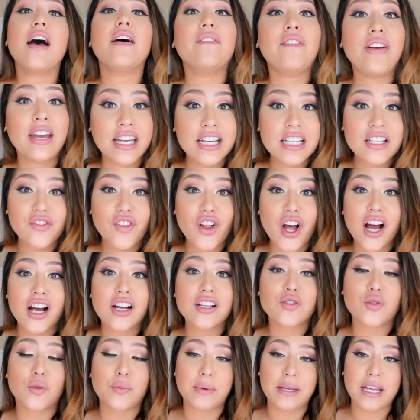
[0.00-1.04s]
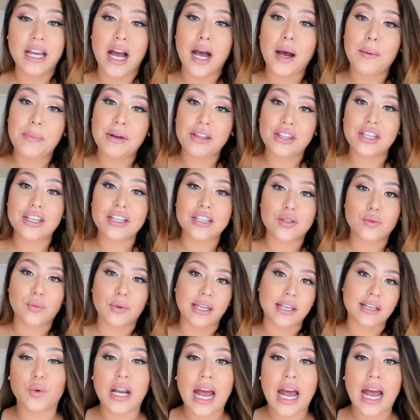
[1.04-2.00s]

Vegas vlogs will be up this week.